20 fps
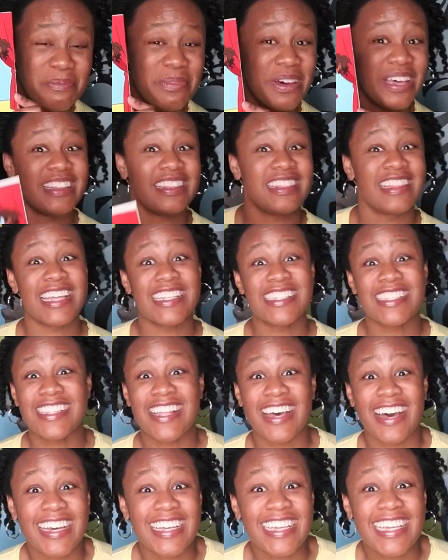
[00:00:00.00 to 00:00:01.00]
But let's
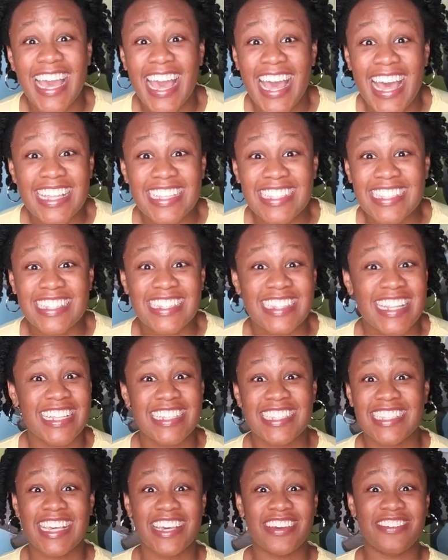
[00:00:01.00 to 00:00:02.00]
not guess.
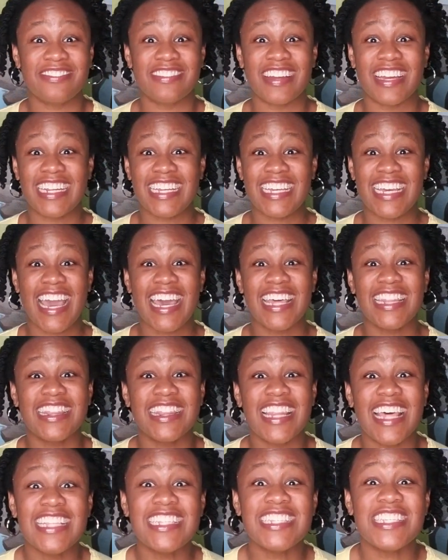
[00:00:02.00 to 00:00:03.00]
Let's get ready and
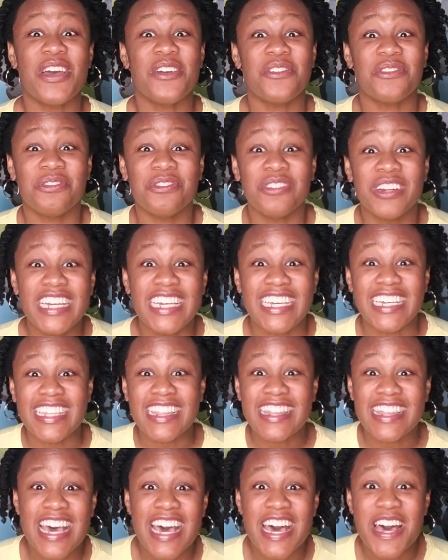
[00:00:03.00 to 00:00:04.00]
let's
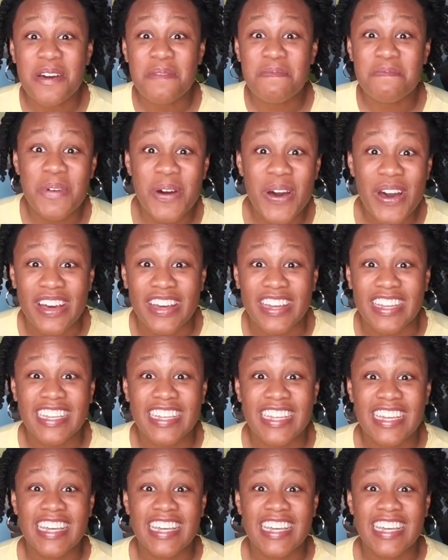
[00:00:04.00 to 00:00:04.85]
read the book.